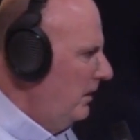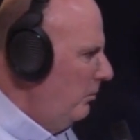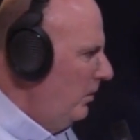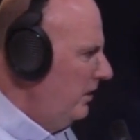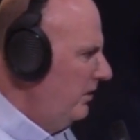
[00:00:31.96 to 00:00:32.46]
Now,
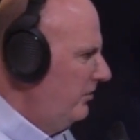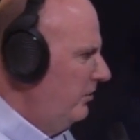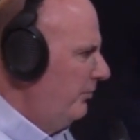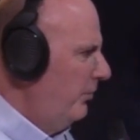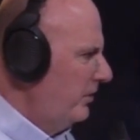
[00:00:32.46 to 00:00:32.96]
what is
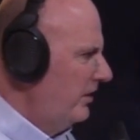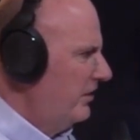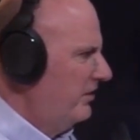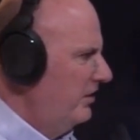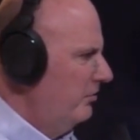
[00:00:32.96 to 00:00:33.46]
nephrotic
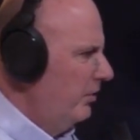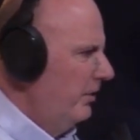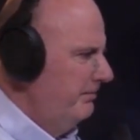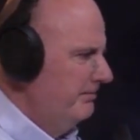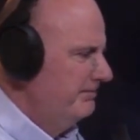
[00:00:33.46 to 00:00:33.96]

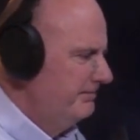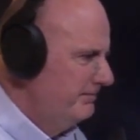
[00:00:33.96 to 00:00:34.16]
syndrome?